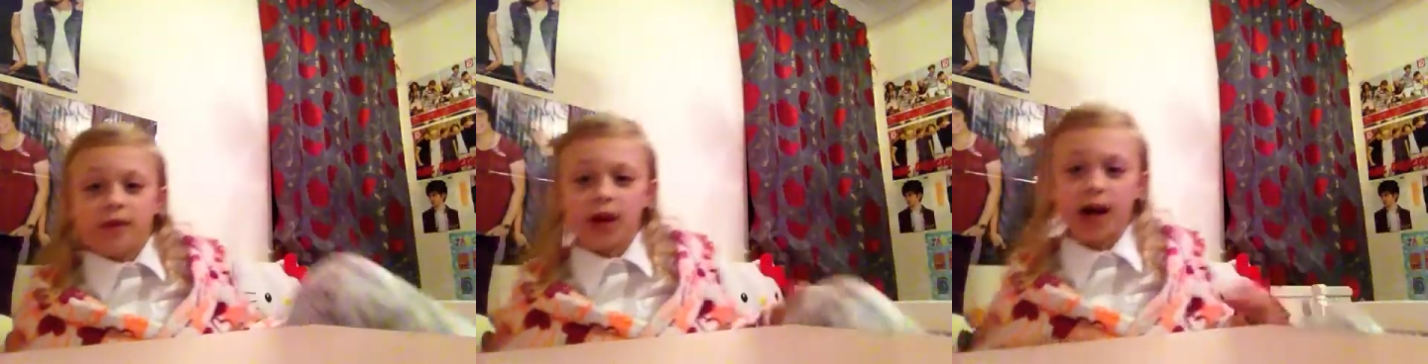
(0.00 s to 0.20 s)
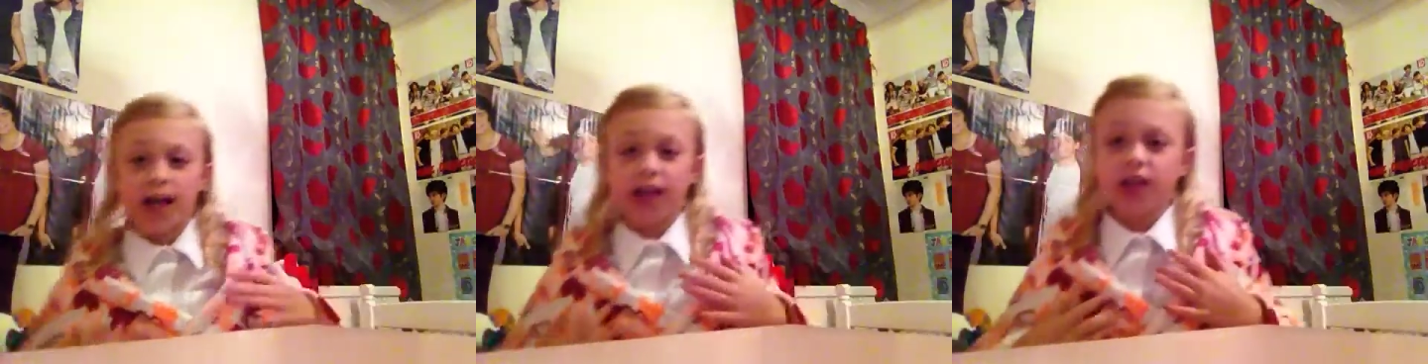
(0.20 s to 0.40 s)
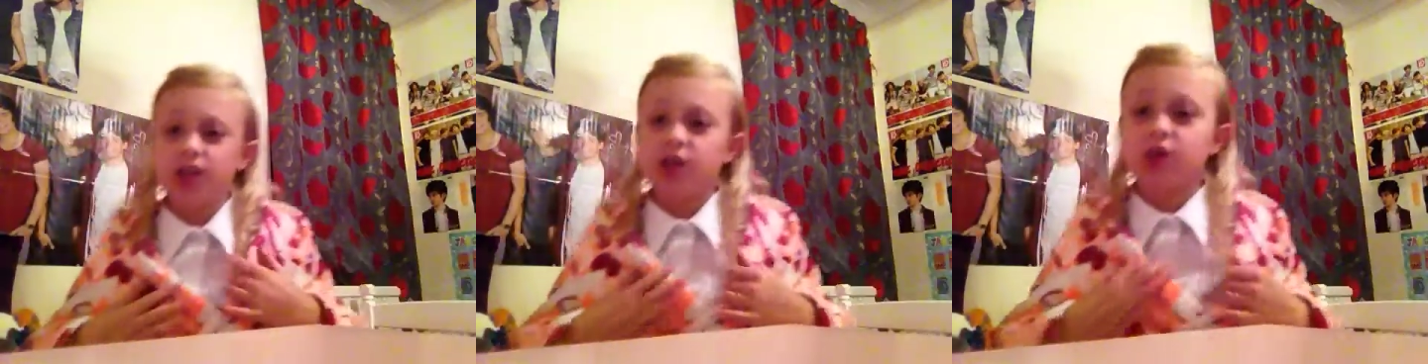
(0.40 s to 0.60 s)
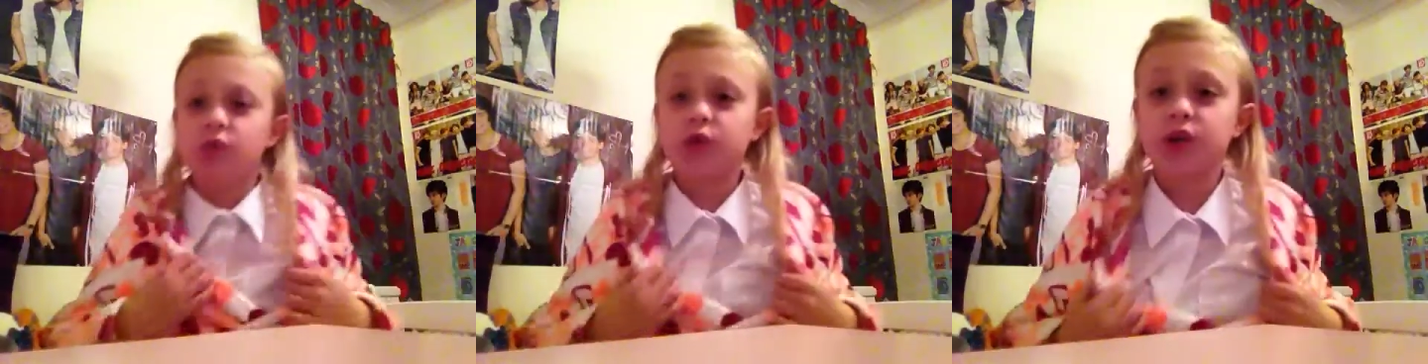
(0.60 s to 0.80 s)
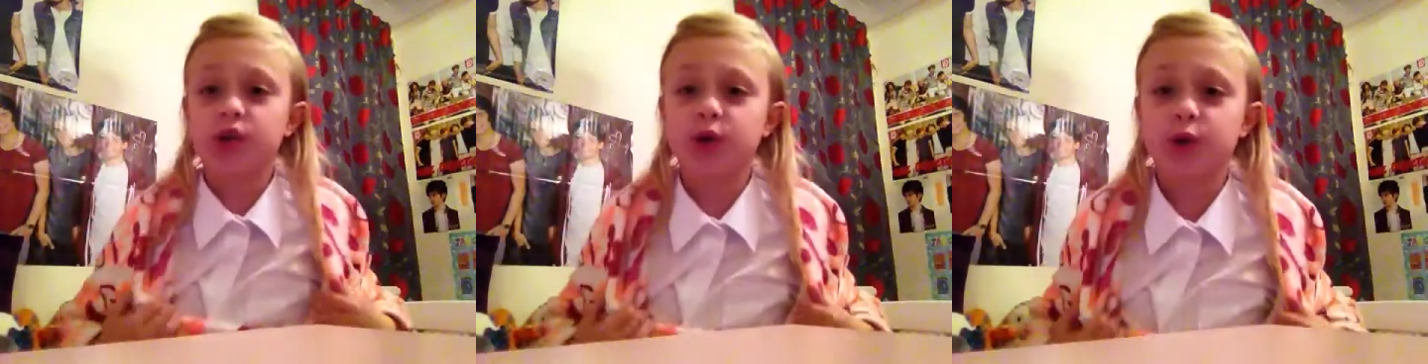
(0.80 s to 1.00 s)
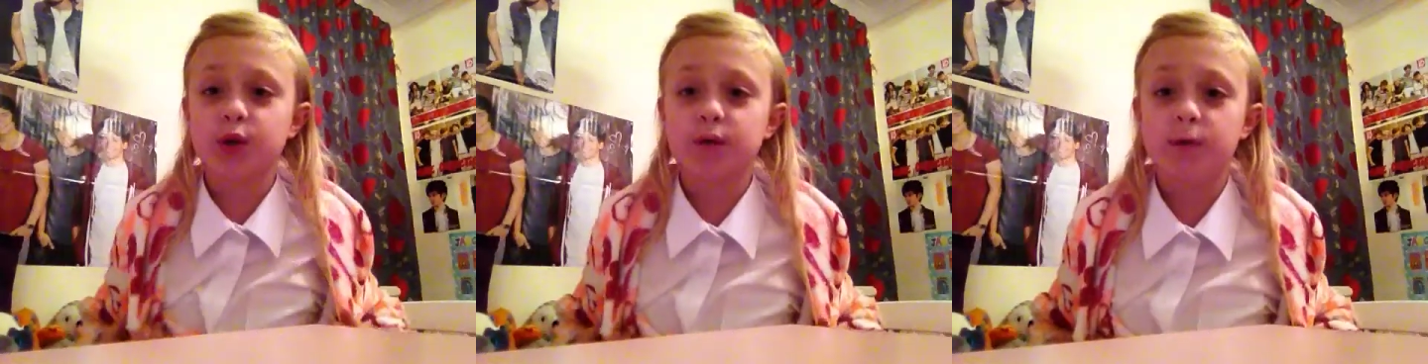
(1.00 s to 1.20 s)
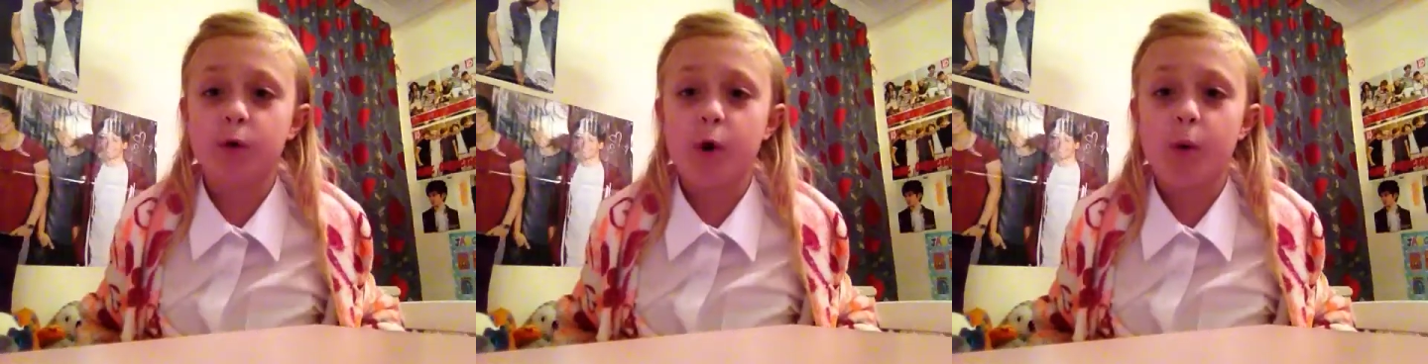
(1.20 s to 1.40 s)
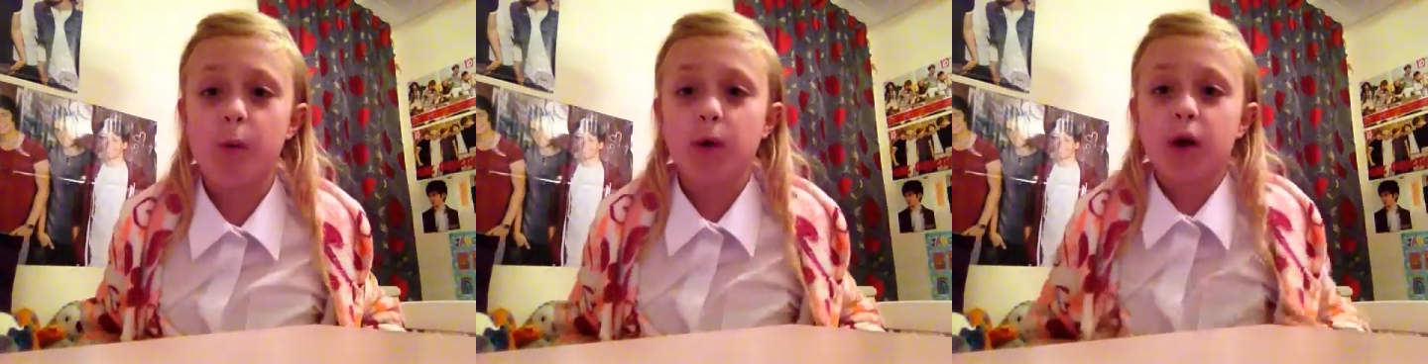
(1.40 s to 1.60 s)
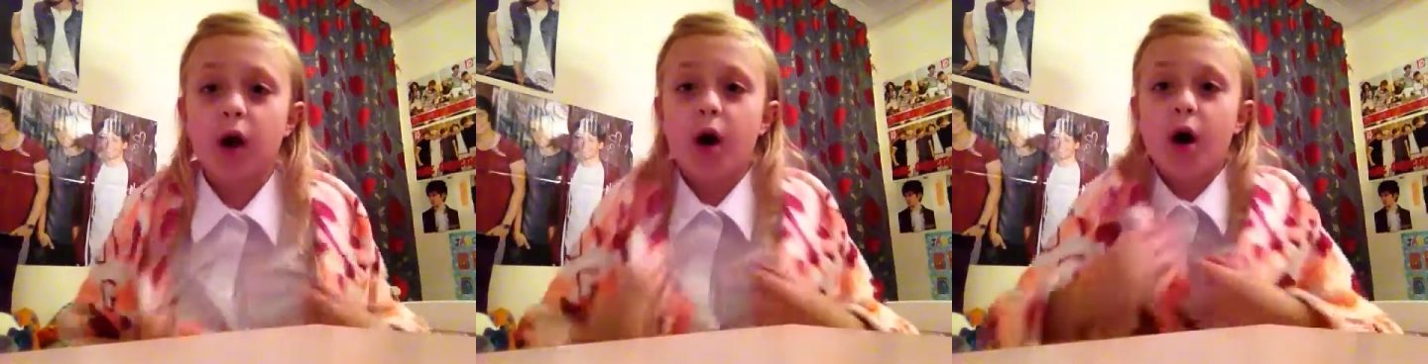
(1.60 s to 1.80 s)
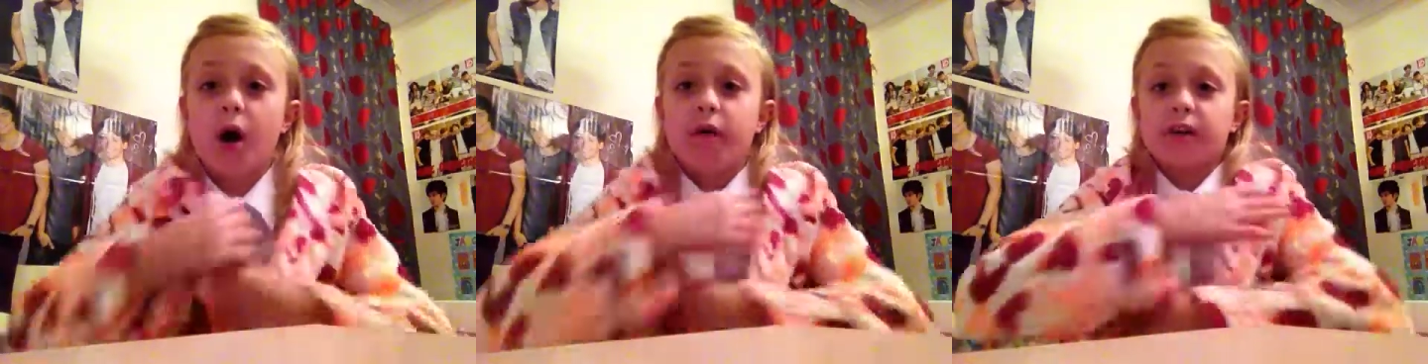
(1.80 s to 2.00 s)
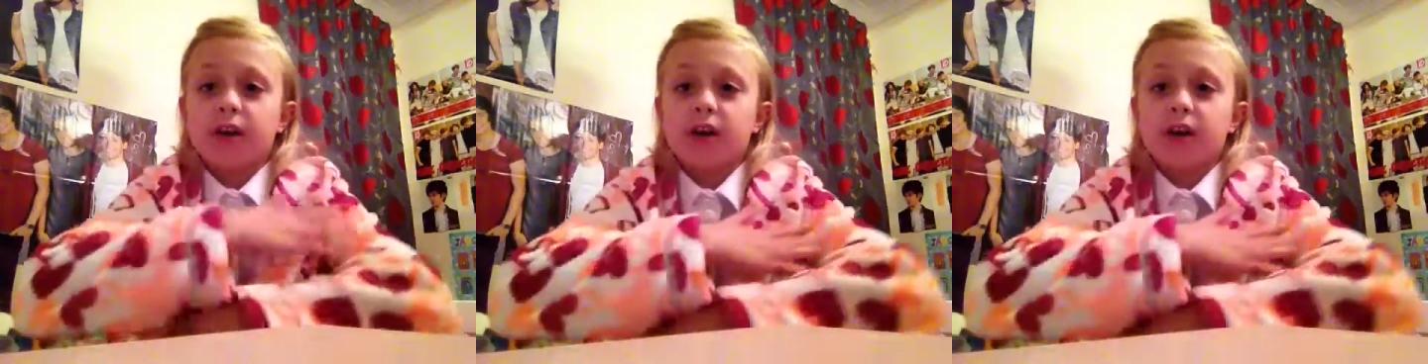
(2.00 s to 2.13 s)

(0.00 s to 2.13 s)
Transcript: like school uniform and half